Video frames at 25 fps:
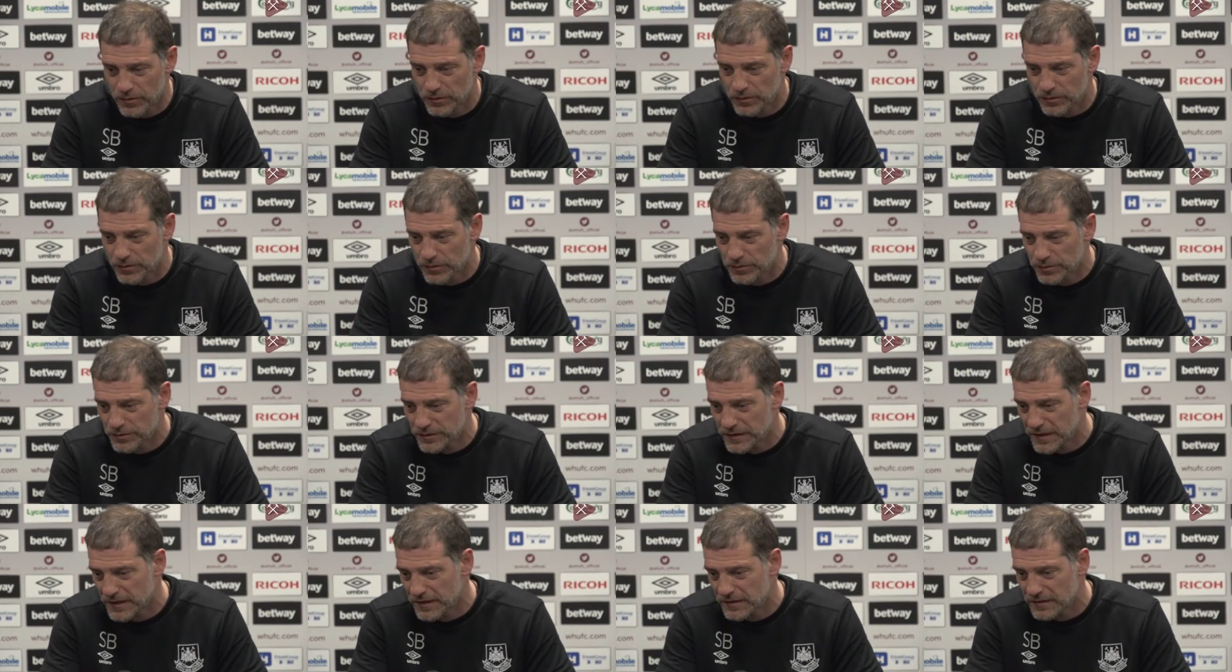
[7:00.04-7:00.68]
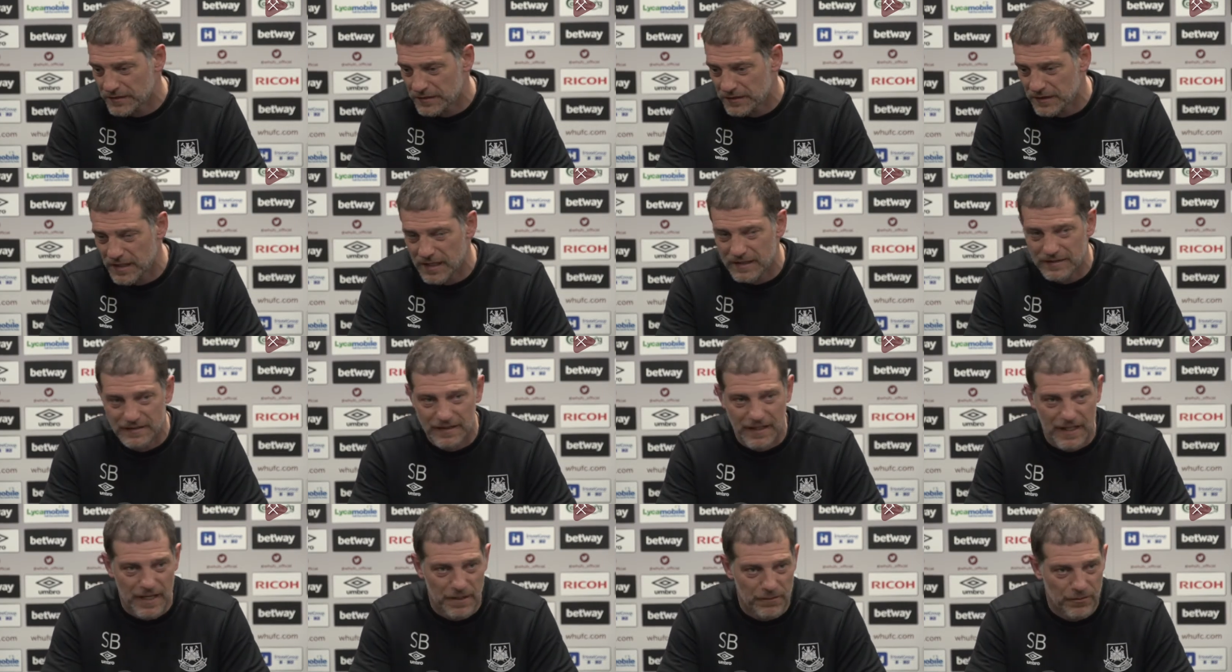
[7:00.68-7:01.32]
all those things,
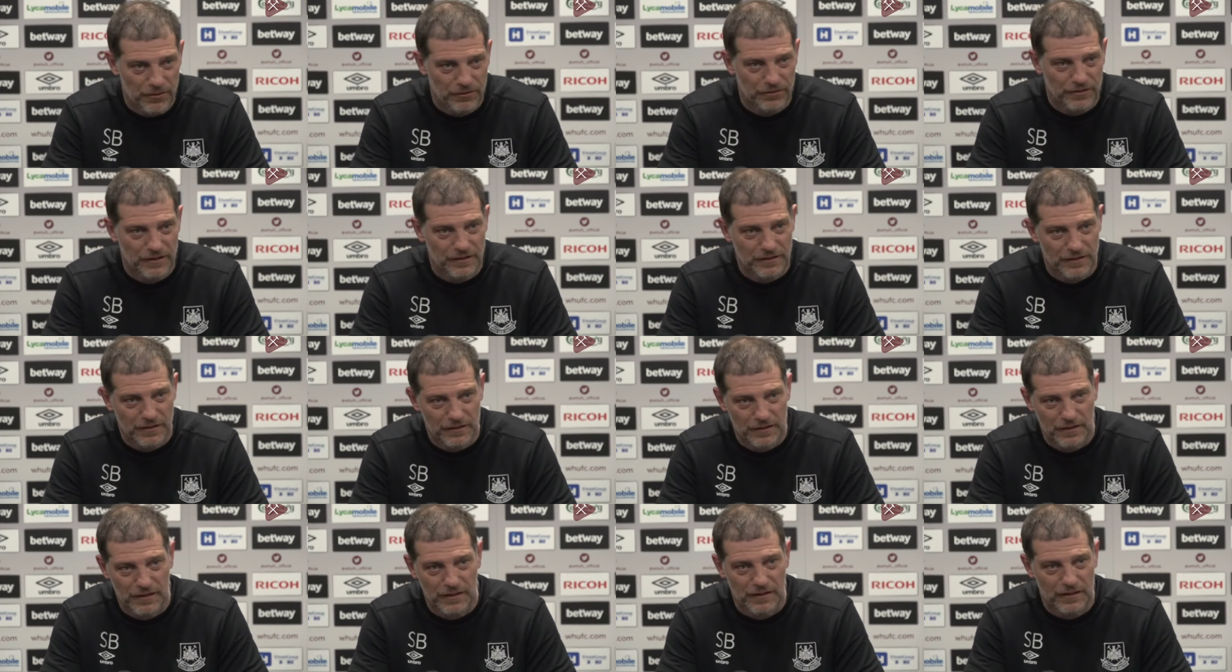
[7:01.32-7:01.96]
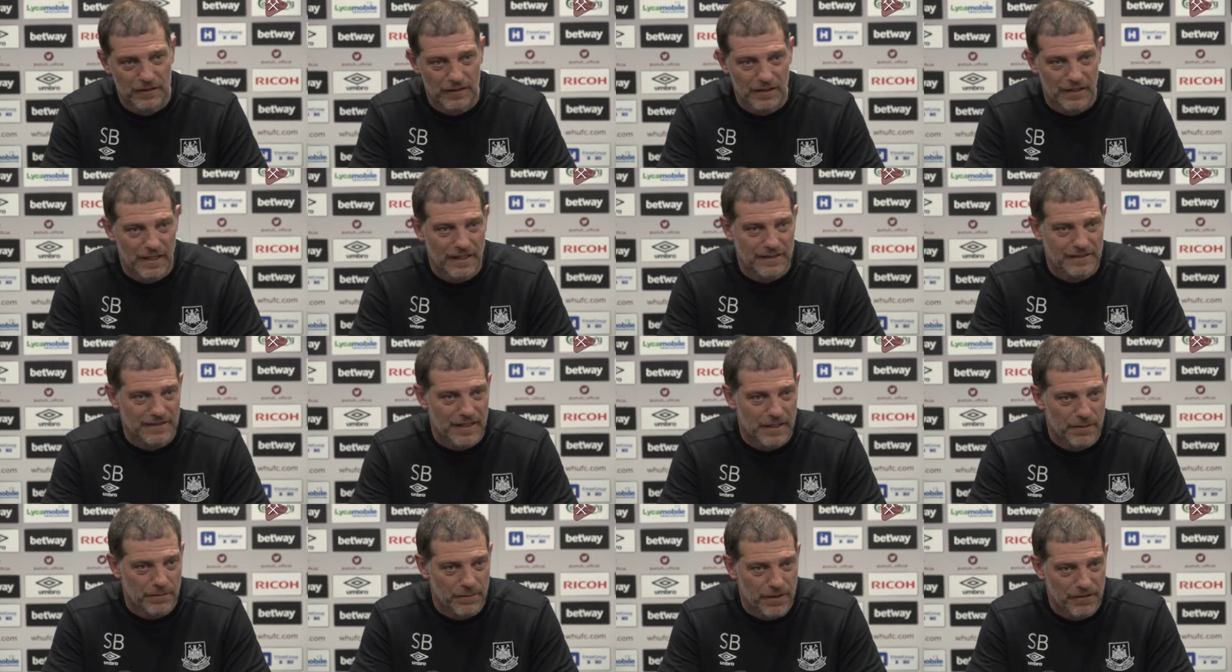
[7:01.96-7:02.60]
last game
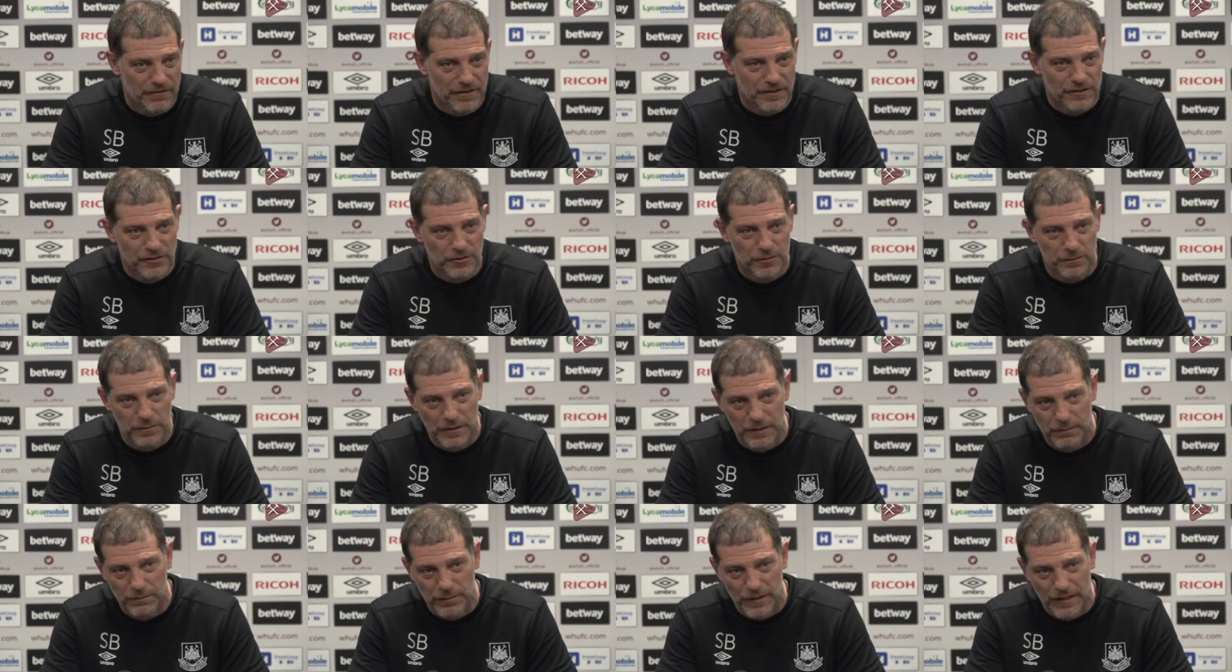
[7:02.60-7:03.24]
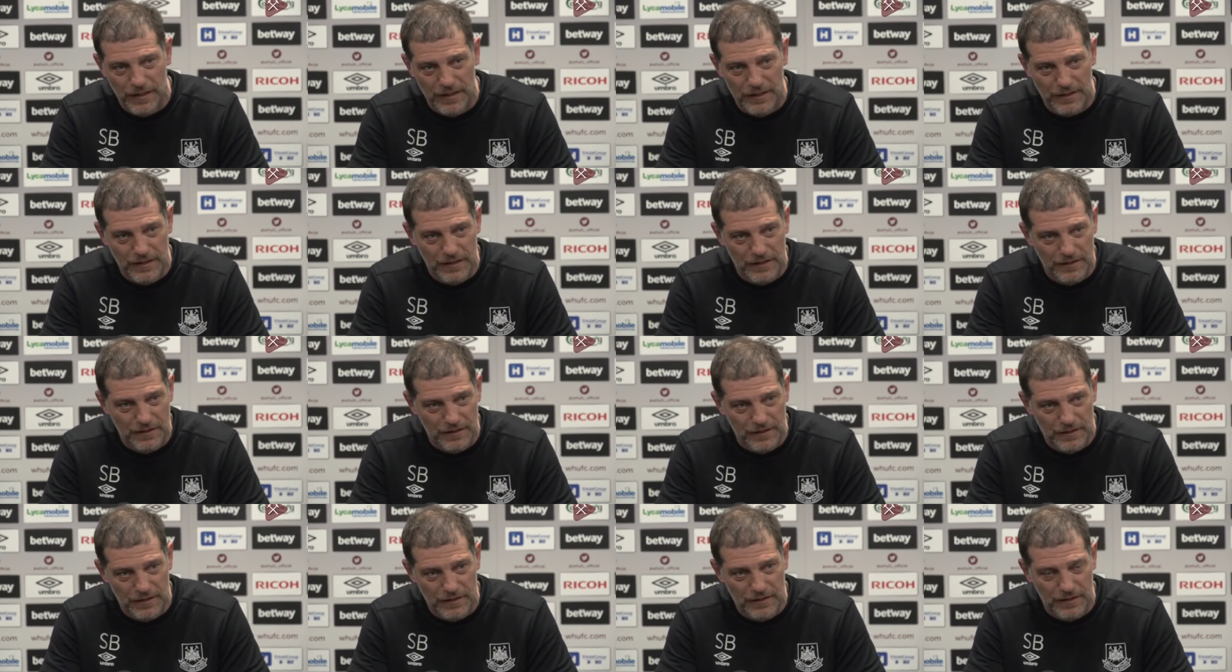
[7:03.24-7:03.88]
ever to be played
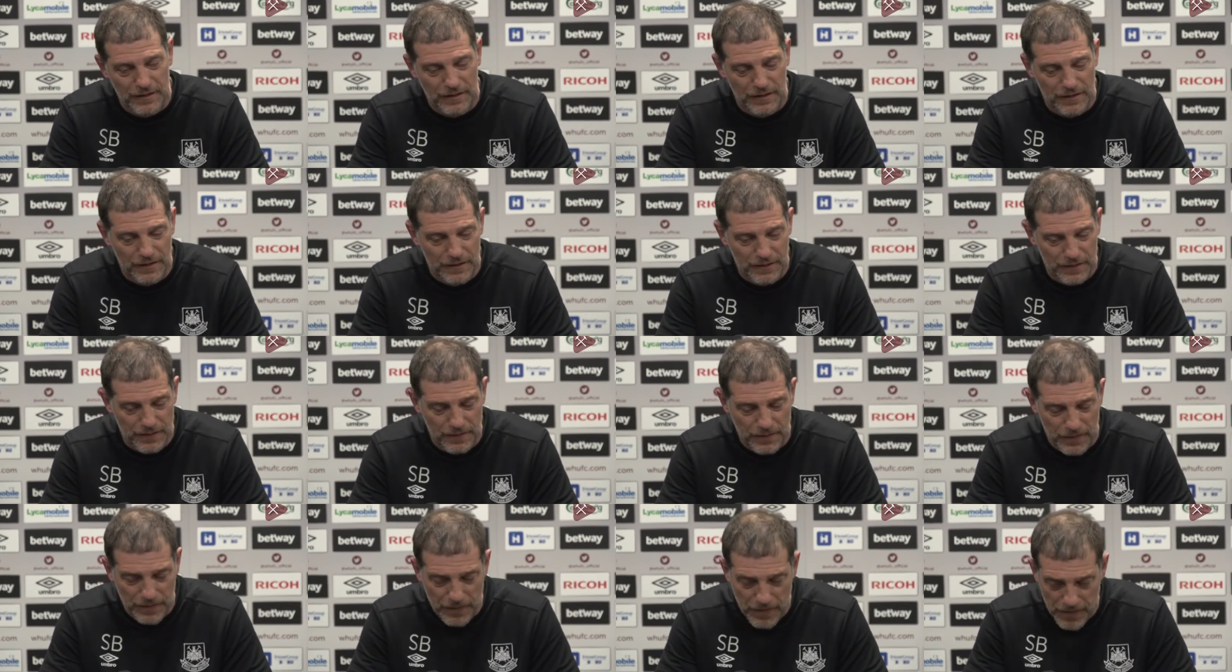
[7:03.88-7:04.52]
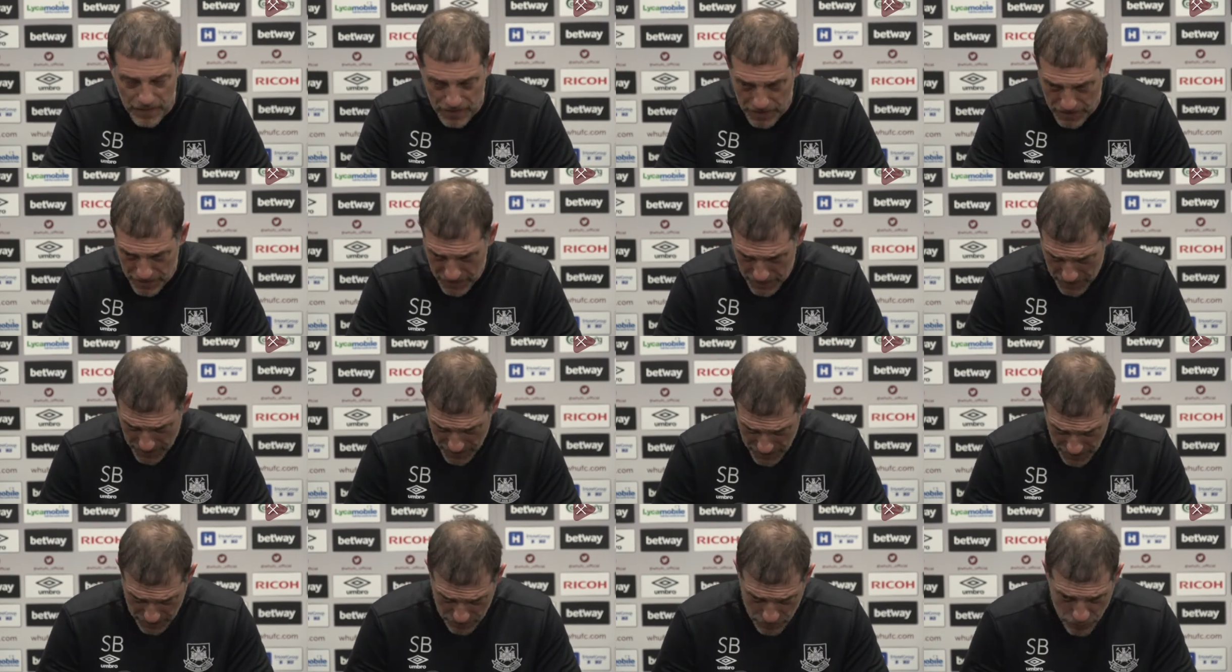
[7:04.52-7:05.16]
at
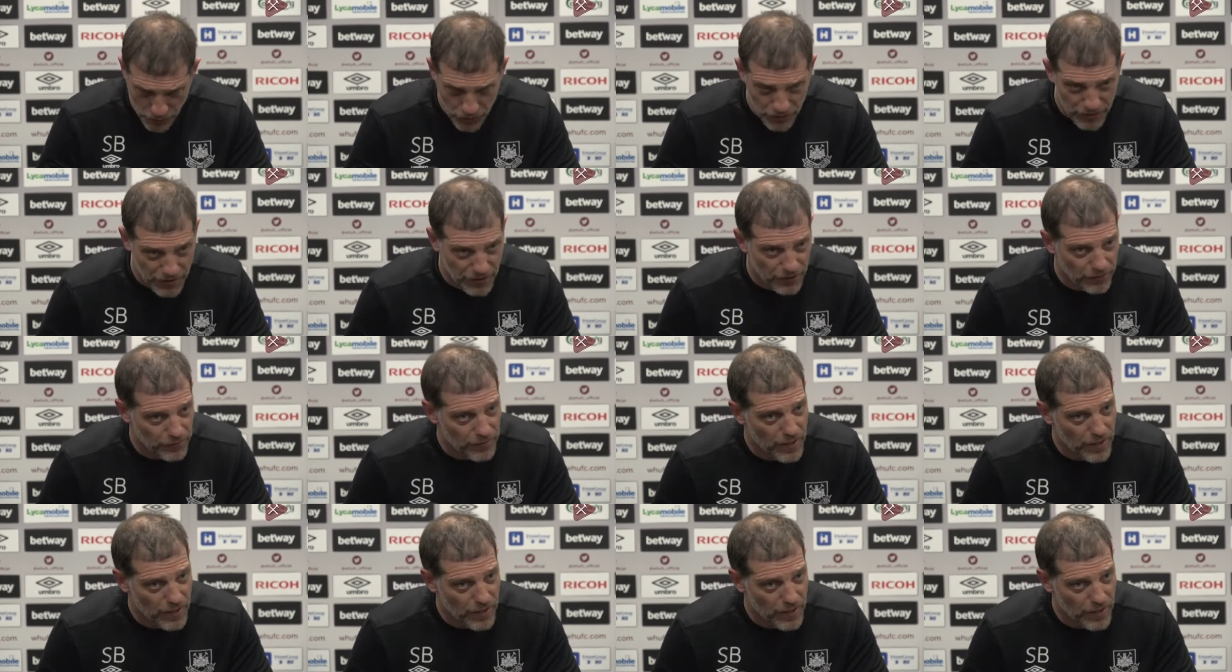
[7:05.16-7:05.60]
Bowling